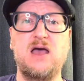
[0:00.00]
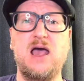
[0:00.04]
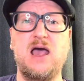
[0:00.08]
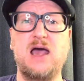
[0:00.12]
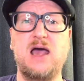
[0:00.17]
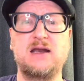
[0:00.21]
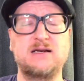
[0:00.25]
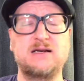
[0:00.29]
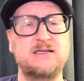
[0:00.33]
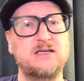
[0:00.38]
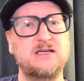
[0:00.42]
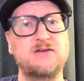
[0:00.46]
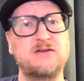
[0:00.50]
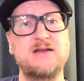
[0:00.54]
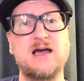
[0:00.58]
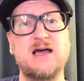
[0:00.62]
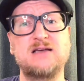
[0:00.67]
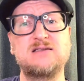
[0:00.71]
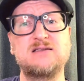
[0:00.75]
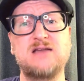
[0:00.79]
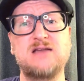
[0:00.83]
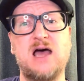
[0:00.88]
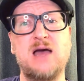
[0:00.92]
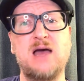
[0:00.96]
And until
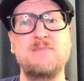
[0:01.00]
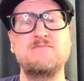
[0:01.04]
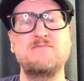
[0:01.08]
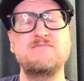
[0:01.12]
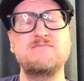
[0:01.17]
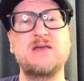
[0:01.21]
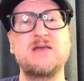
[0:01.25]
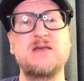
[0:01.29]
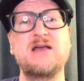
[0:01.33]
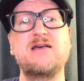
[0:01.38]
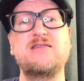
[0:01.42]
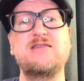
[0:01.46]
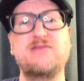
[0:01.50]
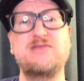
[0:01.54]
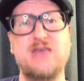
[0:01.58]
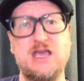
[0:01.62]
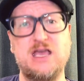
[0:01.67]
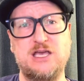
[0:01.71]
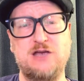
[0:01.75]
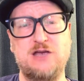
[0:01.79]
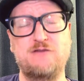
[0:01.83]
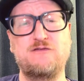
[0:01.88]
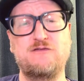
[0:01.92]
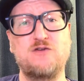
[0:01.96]
next time,
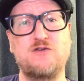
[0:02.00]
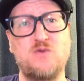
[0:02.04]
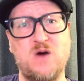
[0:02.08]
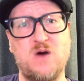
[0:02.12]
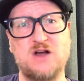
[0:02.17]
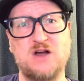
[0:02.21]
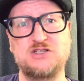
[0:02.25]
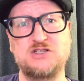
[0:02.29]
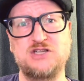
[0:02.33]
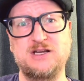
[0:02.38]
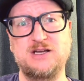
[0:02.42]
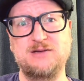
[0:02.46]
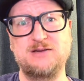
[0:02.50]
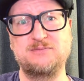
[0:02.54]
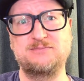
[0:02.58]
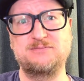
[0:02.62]
thank you for watching.